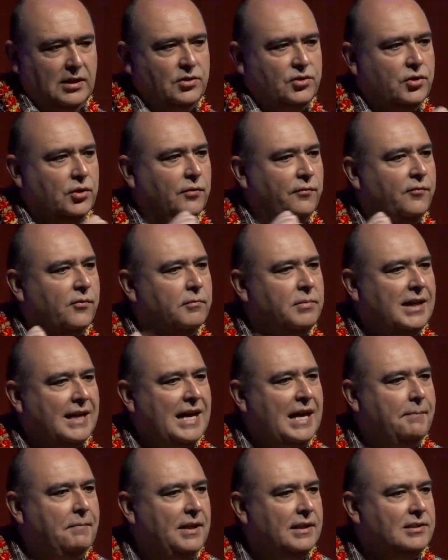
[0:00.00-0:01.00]
So from
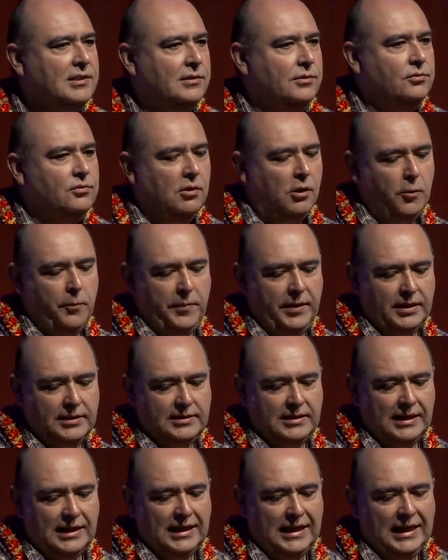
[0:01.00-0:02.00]
CapEx to
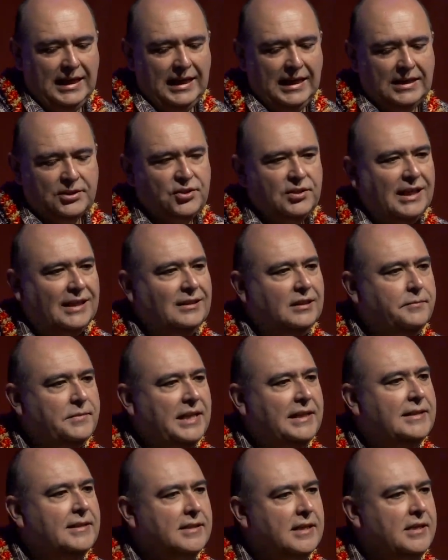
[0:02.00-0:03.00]
OpEx, it's
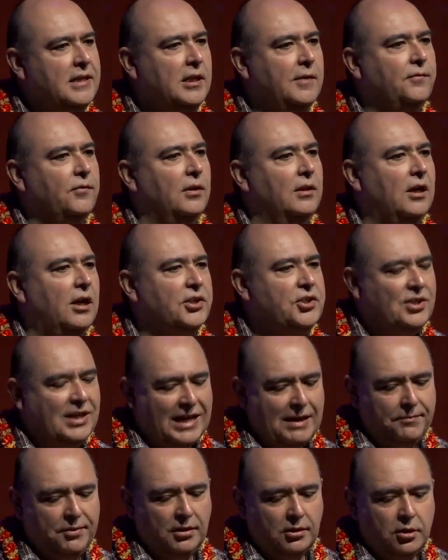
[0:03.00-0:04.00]
eliminating the need for large
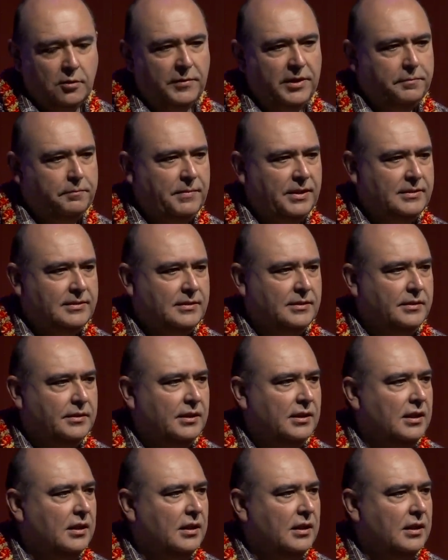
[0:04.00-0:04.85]
capital commitments.